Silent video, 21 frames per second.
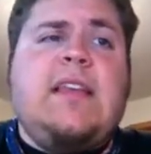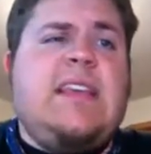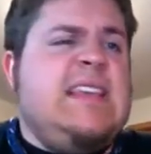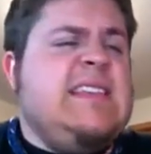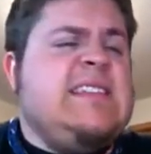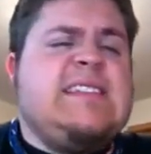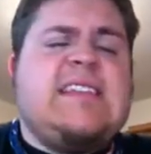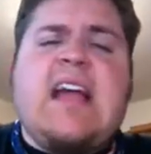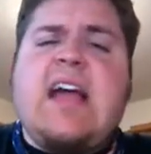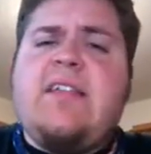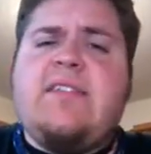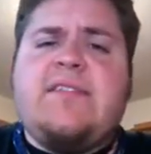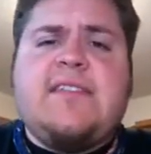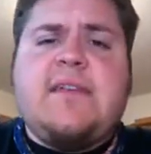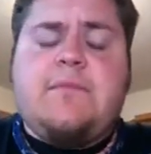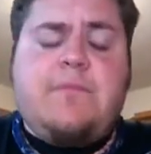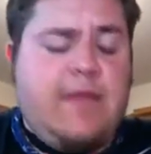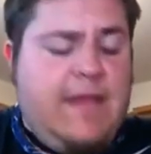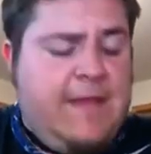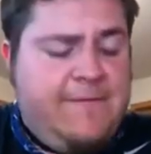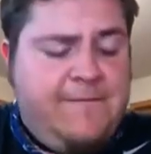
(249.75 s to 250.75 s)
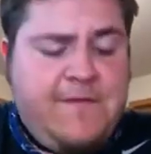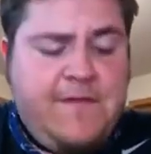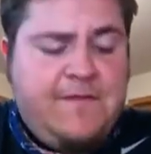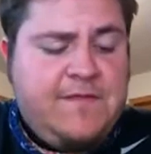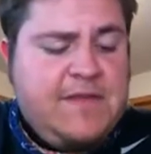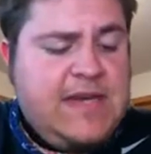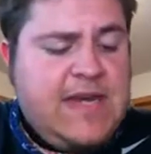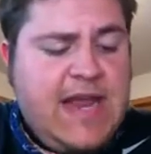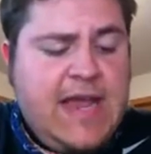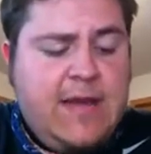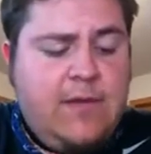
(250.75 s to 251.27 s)
he's got something like
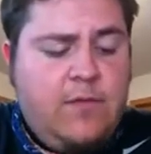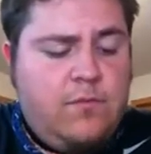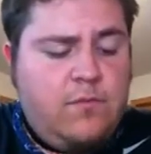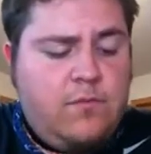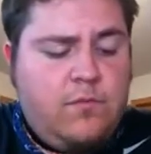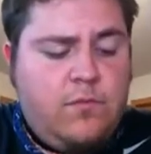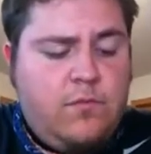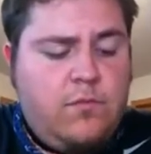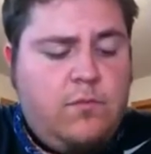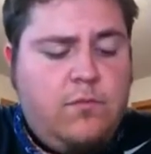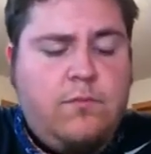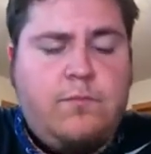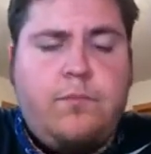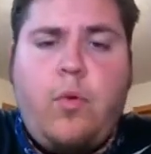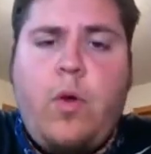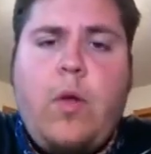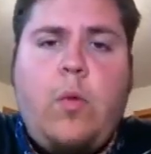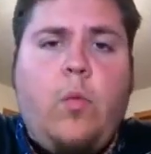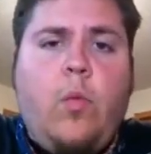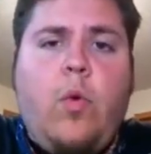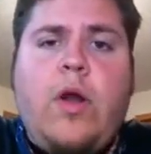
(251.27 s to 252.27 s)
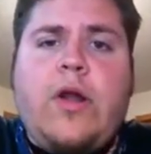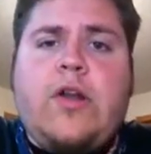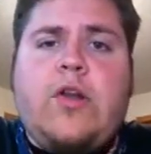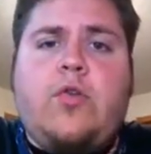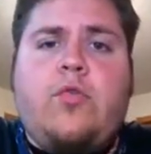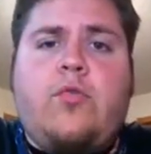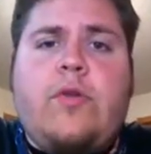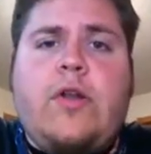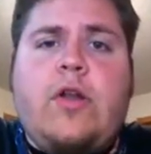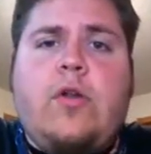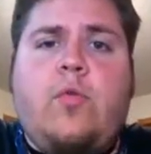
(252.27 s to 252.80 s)
59.1
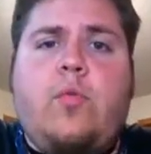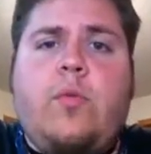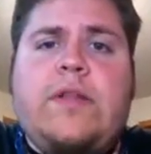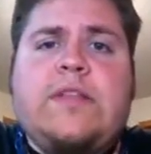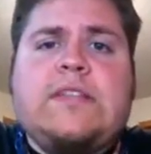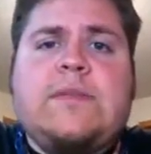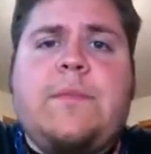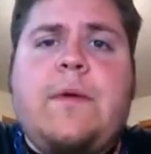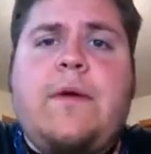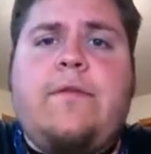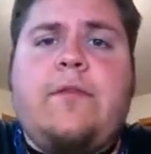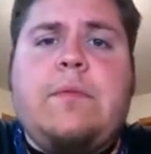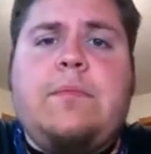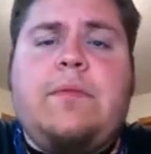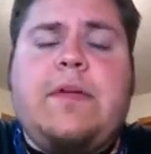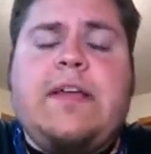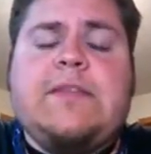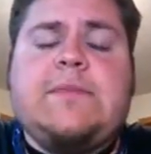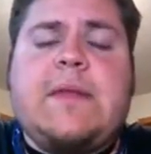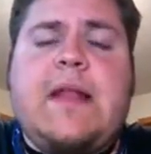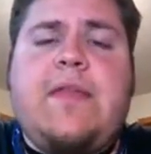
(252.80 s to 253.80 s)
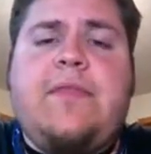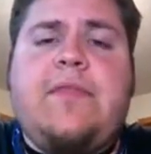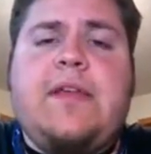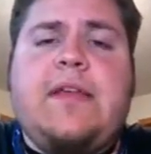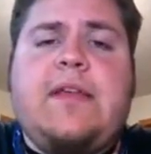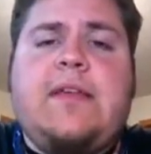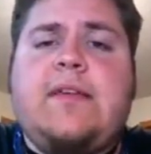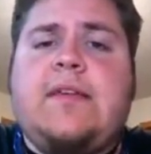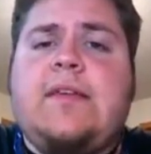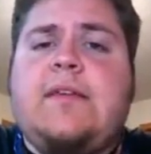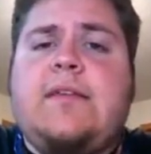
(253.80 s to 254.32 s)
career wins above replacement. I
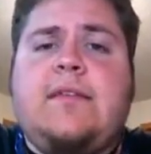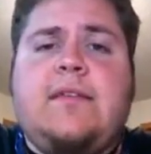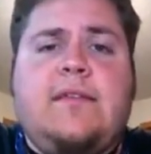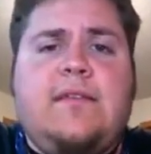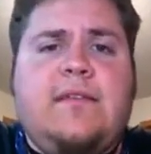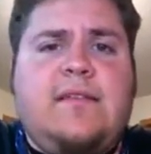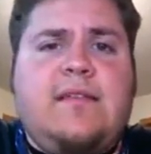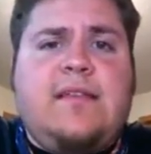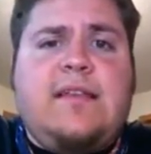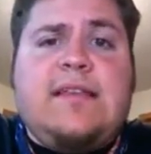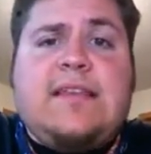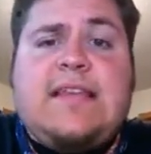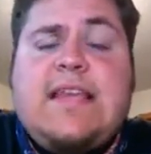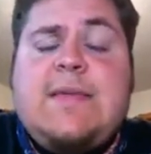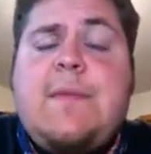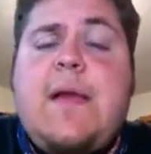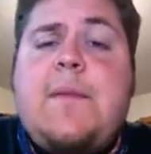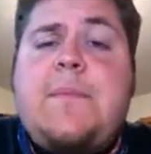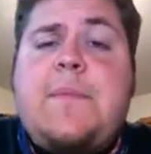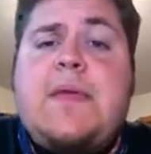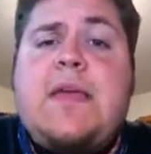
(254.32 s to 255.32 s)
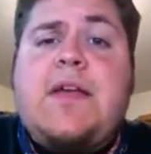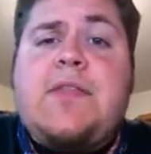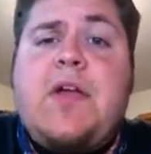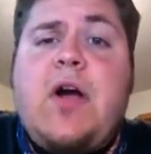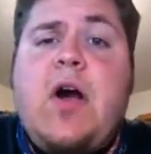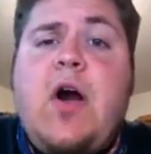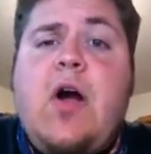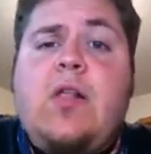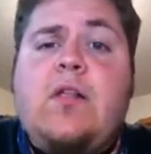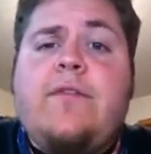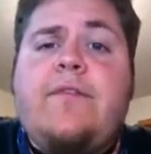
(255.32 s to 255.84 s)
think he might be on
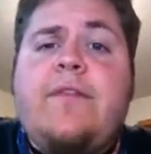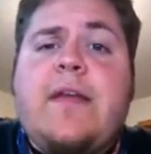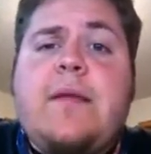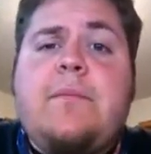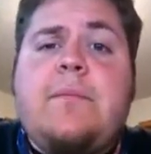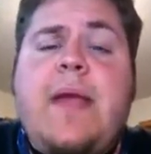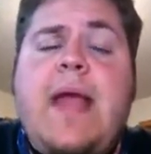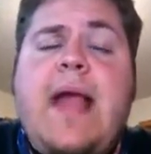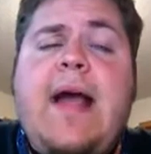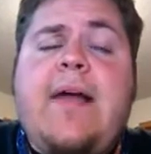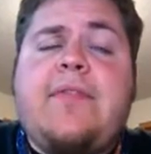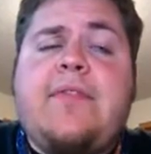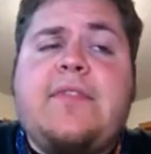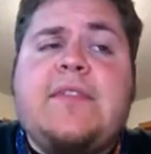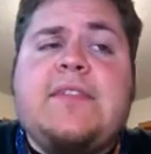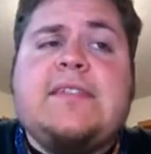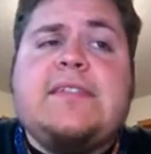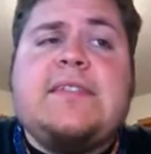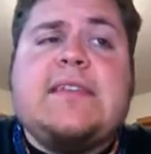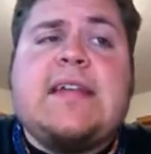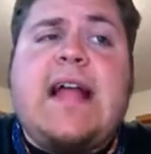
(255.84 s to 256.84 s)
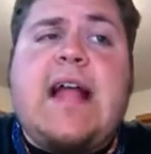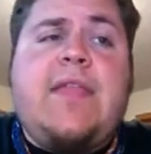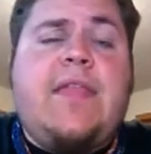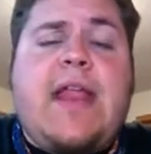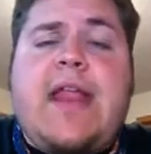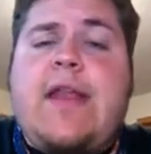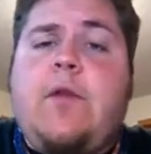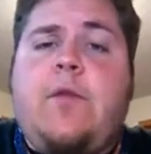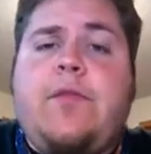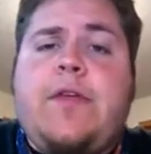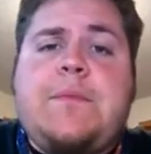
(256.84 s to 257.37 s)
the Hall of Fame path, and this is a guy
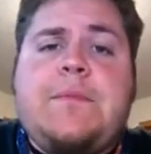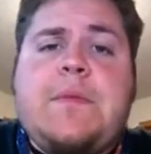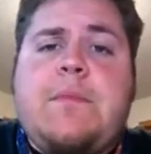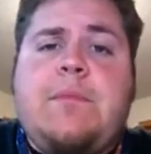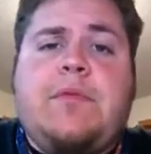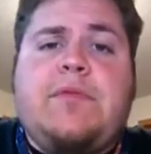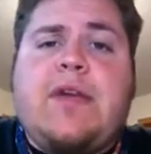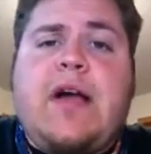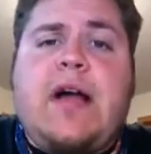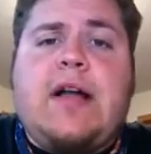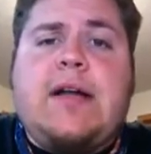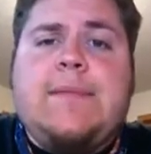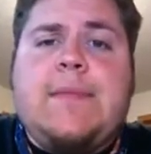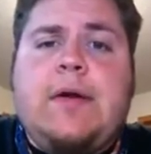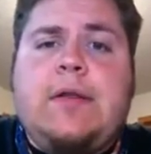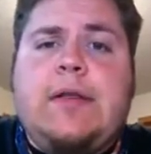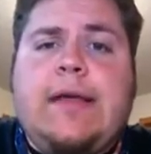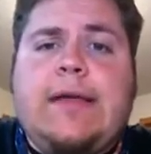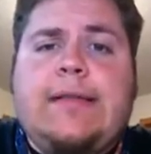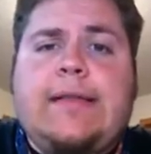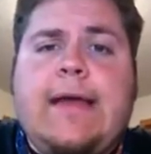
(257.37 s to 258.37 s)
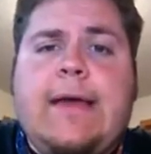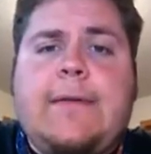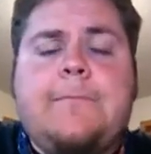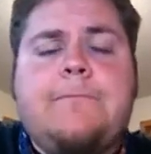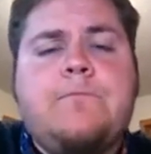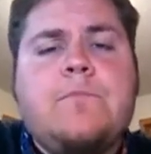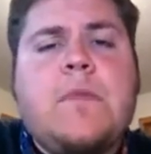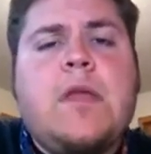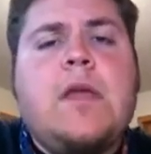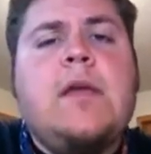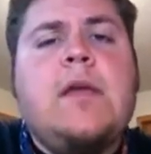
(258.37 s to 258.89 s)
that I don't think people talk about like that.